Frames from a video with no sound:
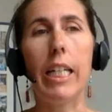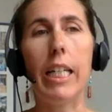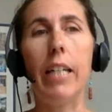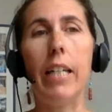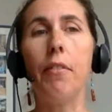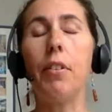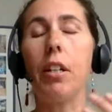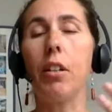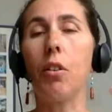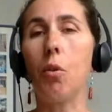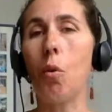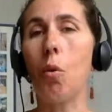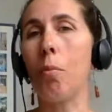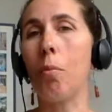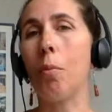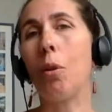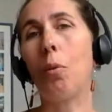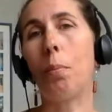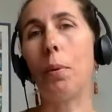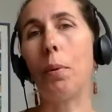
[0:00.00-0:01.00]
giving the
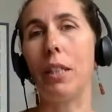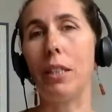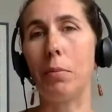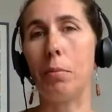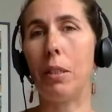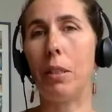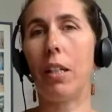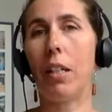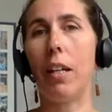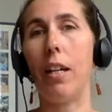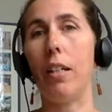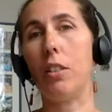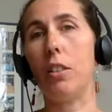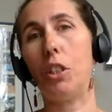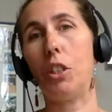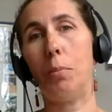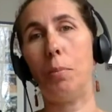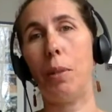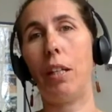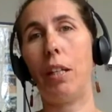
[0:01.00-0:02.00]
hormone replacement can
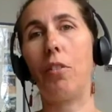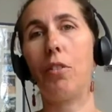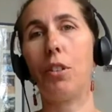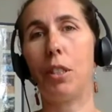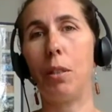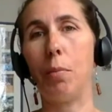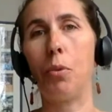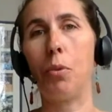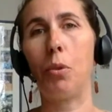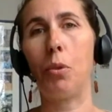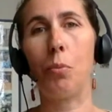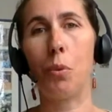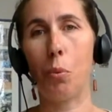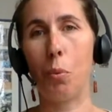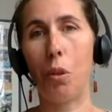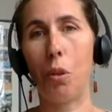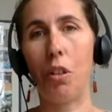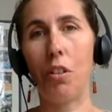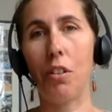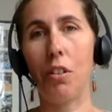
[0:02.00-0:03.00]
actually make their symptoms
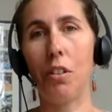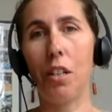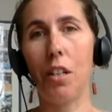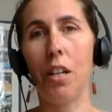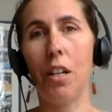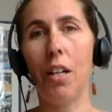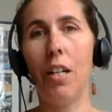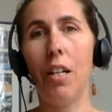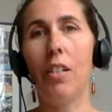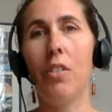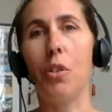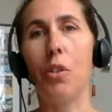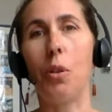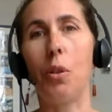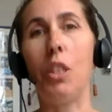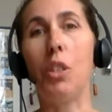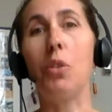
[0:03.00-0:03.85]
worse. Mm. So